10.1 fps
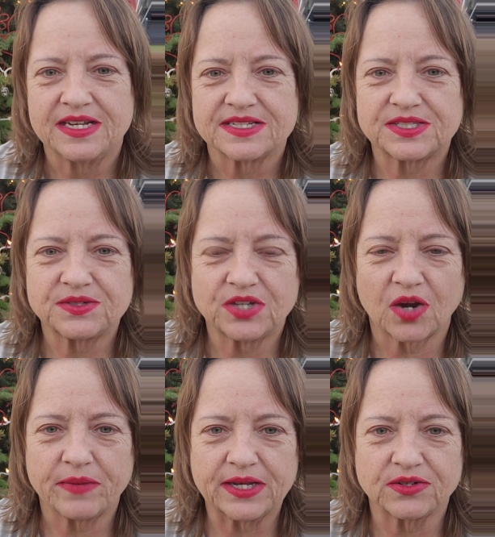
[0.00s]
So
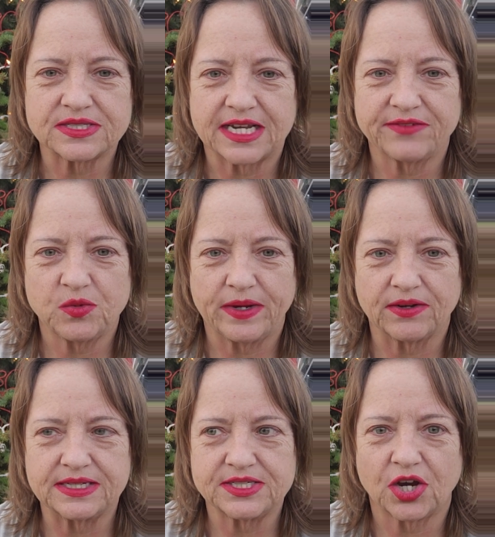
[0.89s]
dark matter is
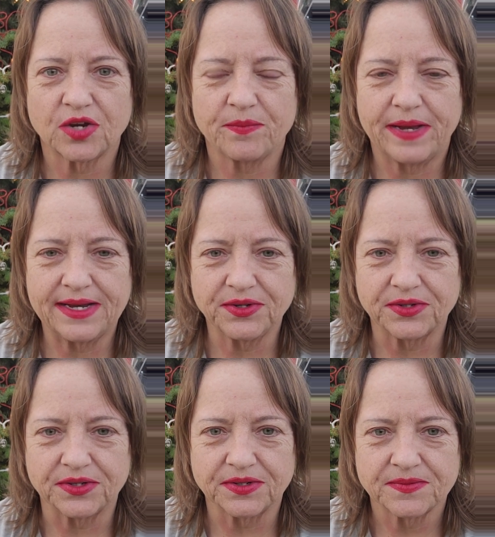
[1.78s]
everywhere, and dark
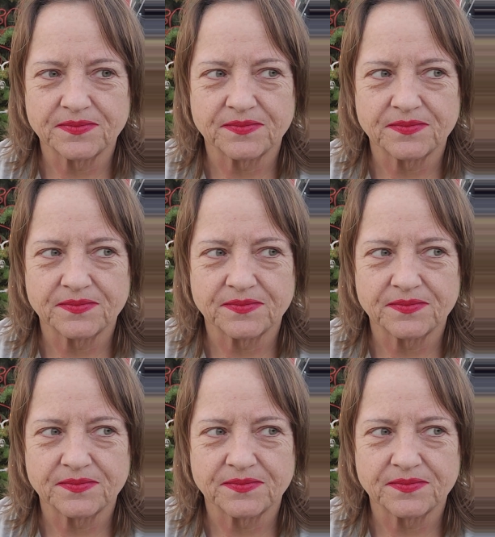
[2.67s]
matter